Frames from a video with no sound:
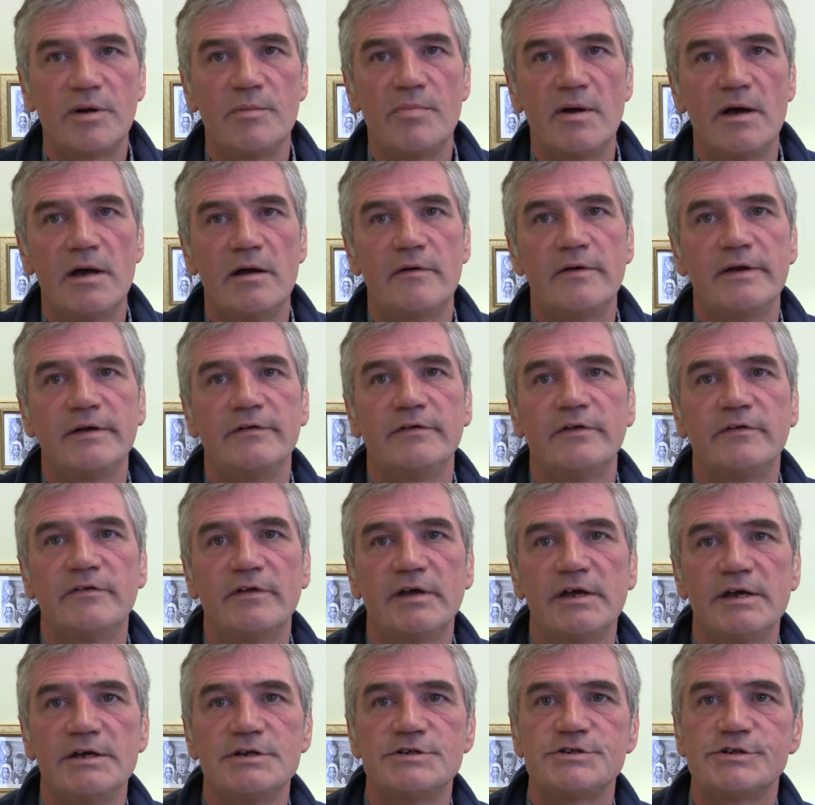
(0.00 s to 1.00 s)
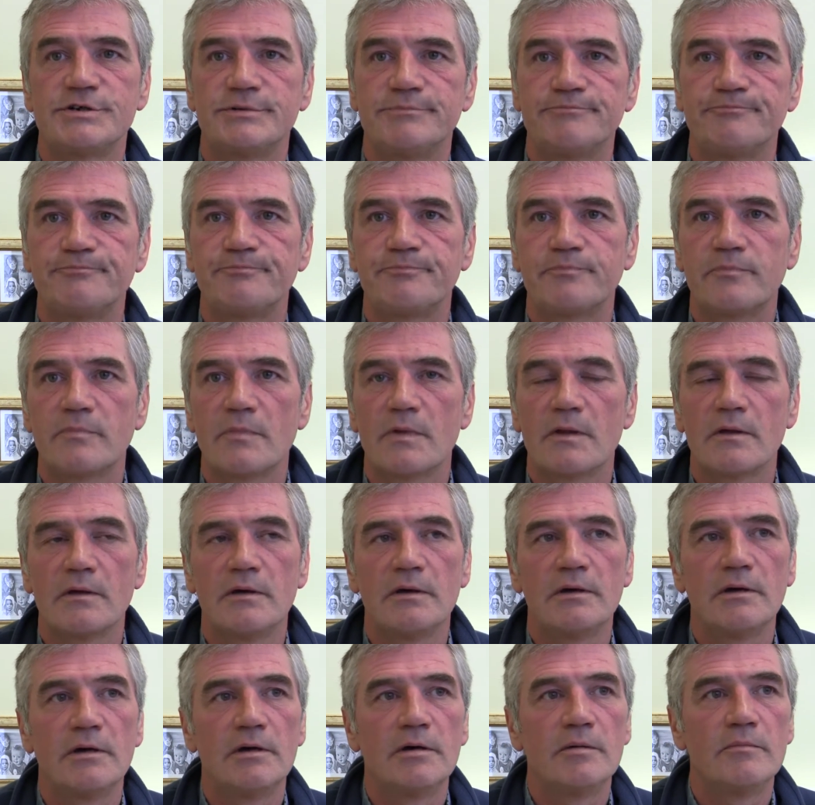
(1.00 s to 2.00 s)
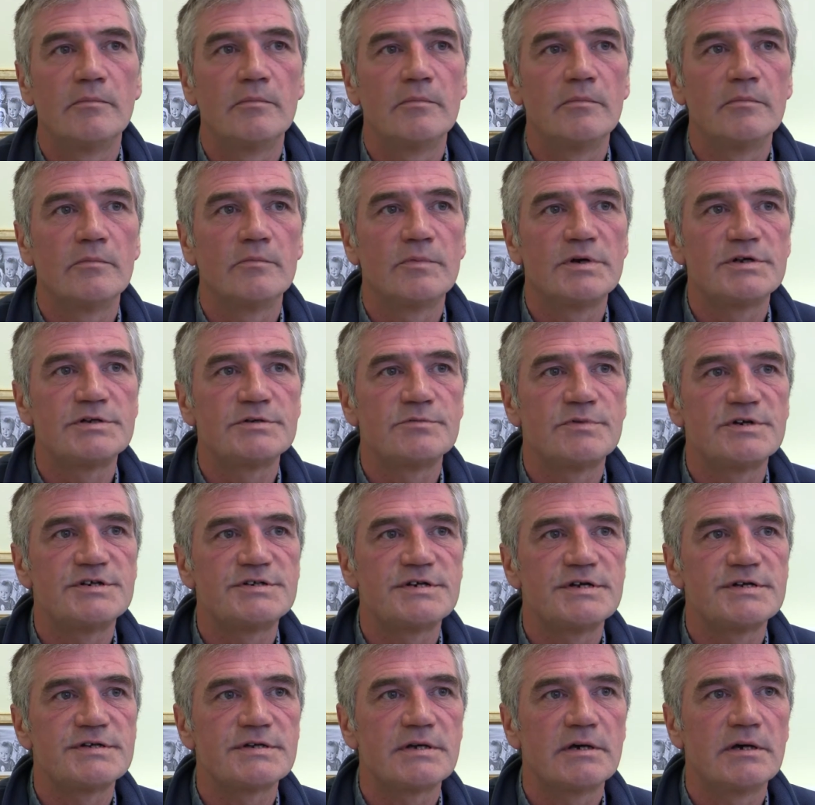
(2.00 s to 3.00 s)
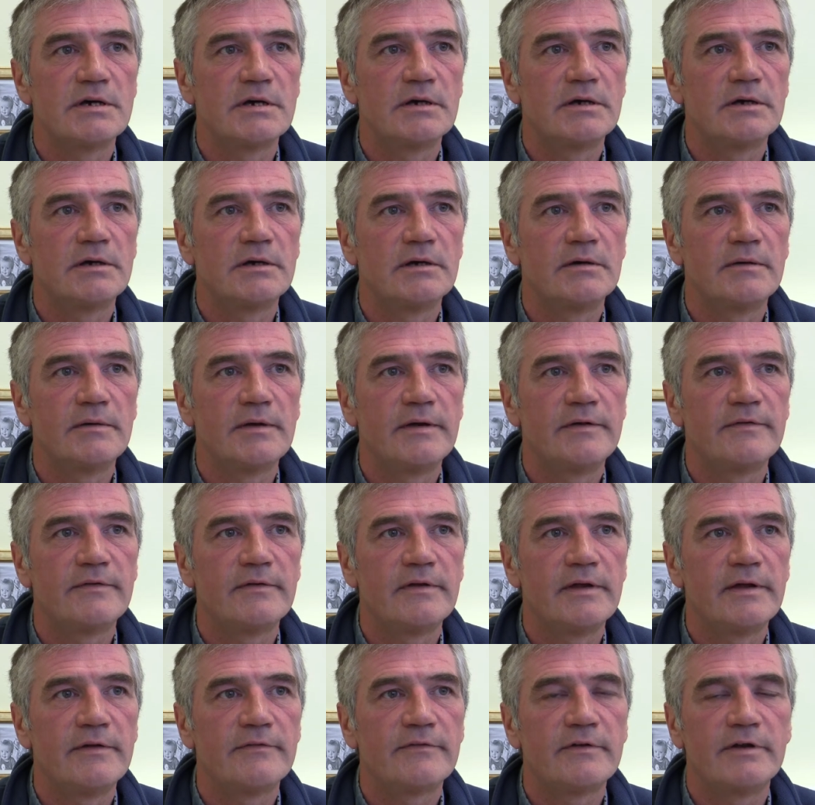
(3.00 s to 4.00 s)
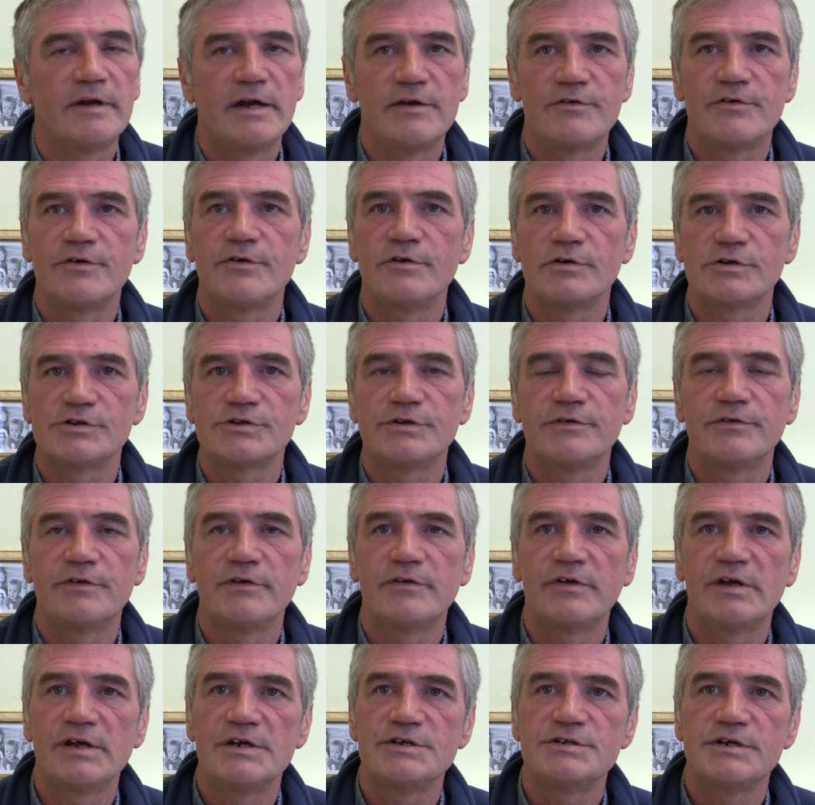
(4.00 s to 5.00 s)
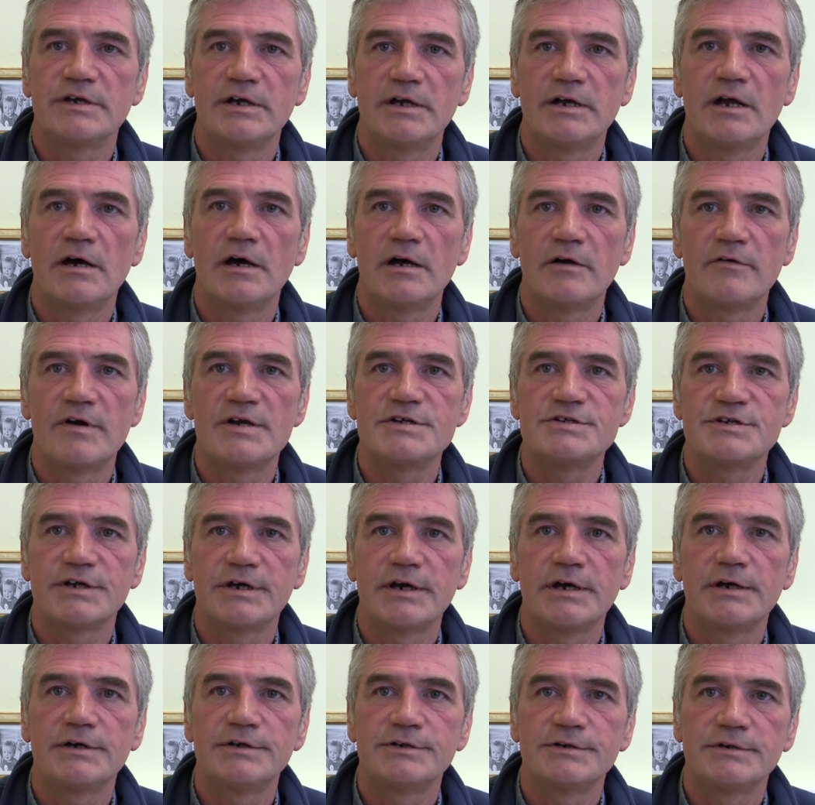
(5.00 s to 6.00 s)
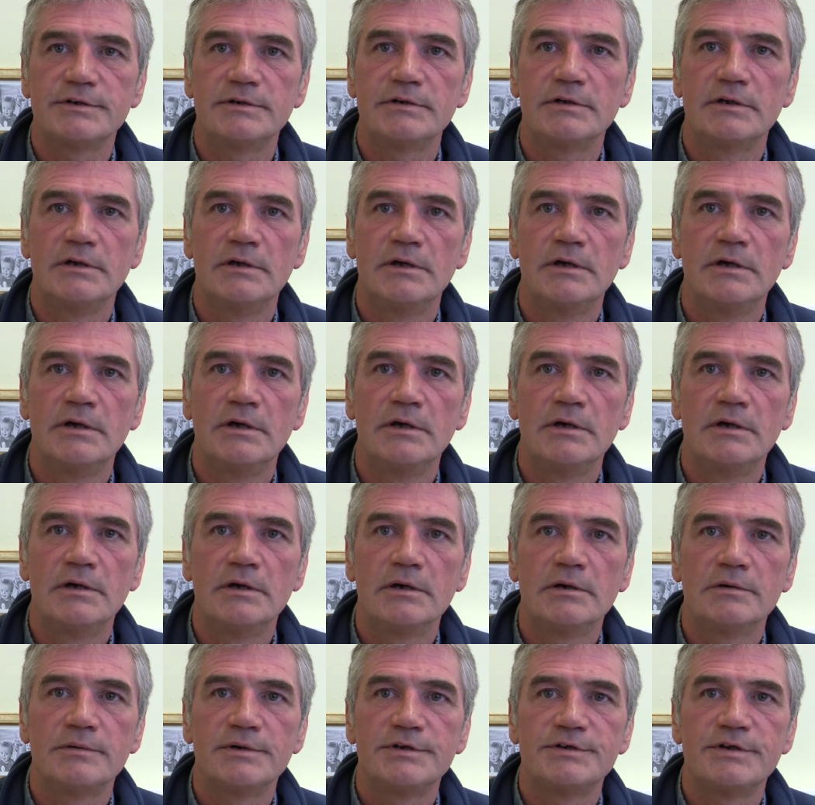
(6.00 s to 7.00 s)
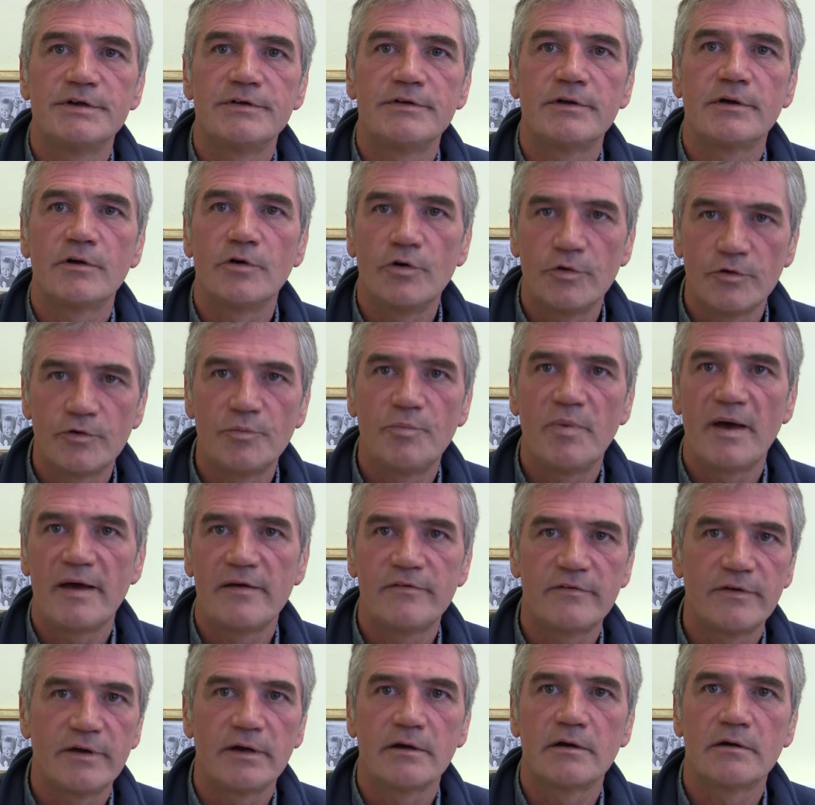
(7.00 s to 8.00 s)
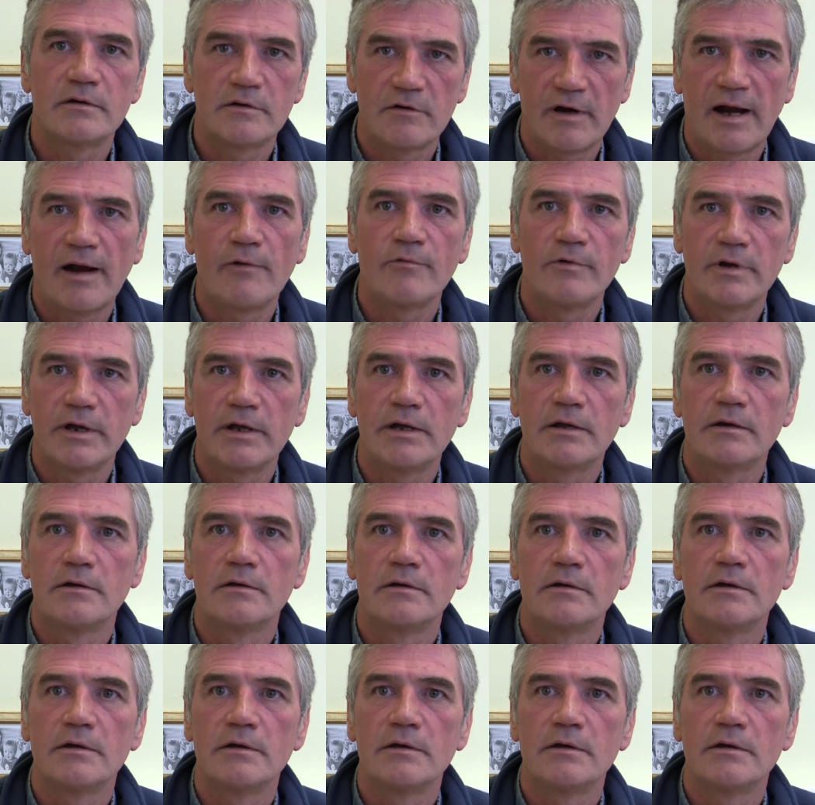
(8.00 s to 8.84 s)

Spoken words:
preparing to teach, which is it's an introduction to teaching in higher education, which is a good basic grounding,